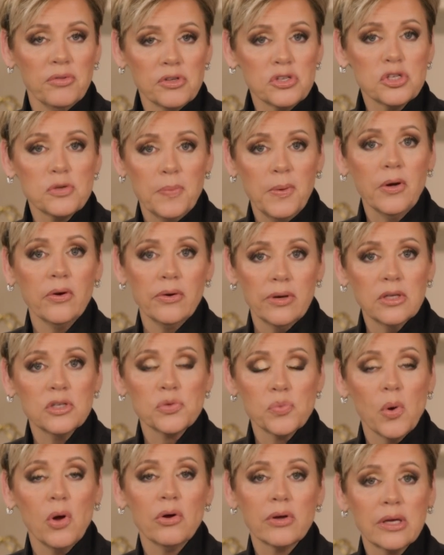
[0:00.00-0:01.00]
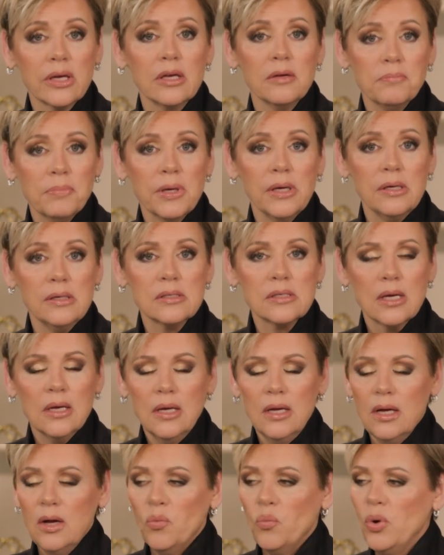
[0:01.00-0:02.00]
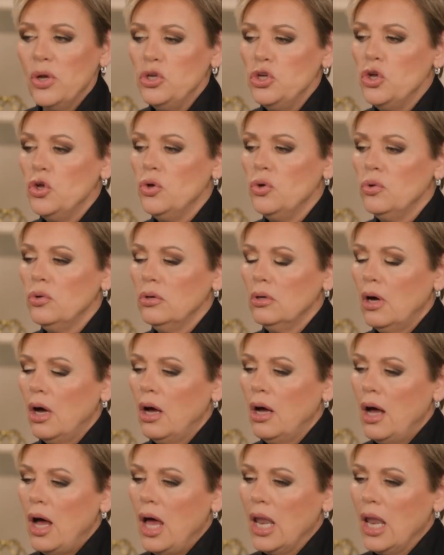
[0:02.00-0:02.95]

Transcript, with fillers: of the Spirit is walking in peace. When you uh,